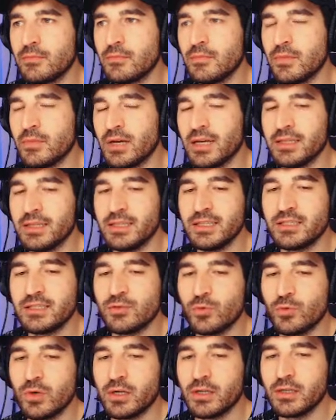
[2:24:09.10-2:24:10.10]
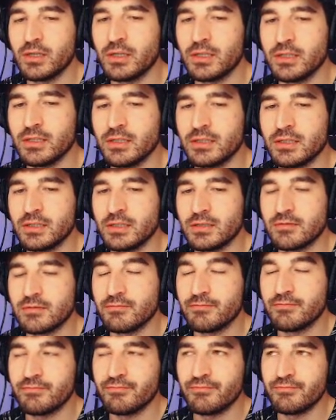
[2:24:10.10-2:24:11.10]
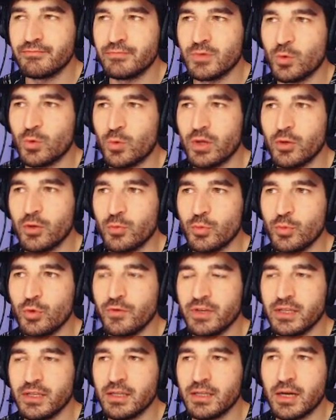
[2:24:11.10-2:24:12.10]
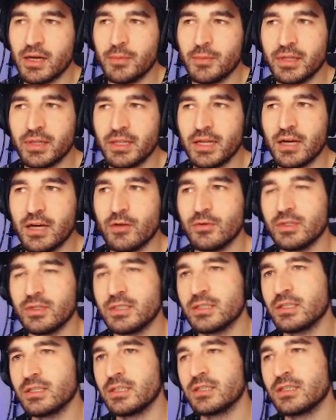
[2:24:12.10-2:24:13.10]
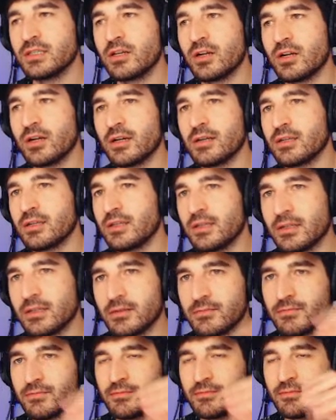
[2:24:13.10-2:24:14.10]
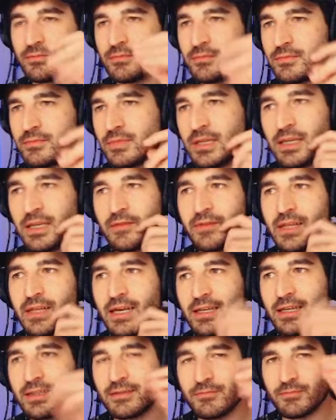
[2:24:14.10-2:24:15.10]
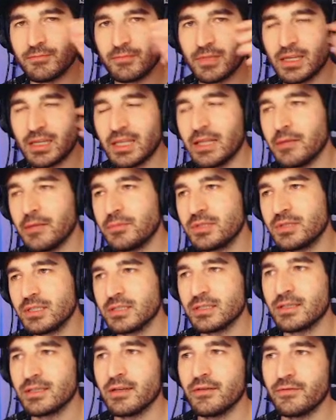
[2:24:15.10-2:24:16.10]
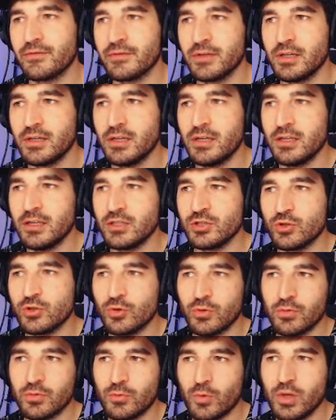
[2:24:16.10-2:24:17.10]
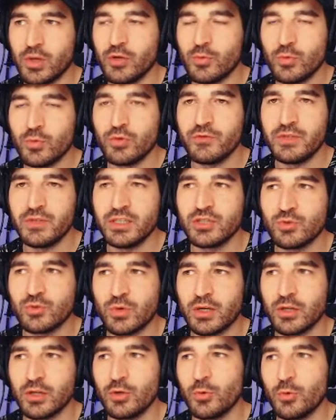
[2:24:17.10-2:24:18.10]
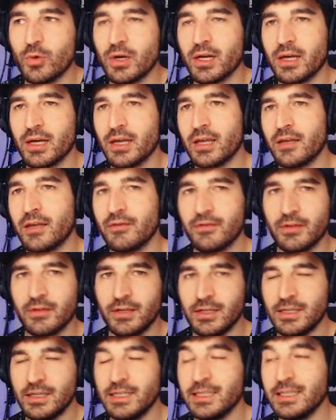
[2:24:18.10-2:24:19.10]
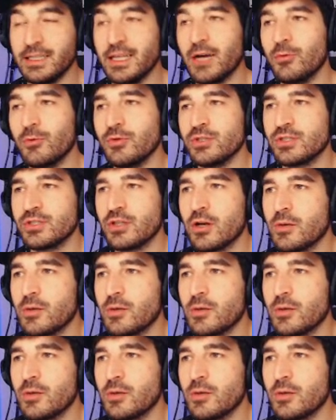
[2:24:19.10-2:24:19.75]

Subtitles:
This one is when you move it up and down is gonna give that clips and stuff. So when you move this one, you wanna have the audio stopped.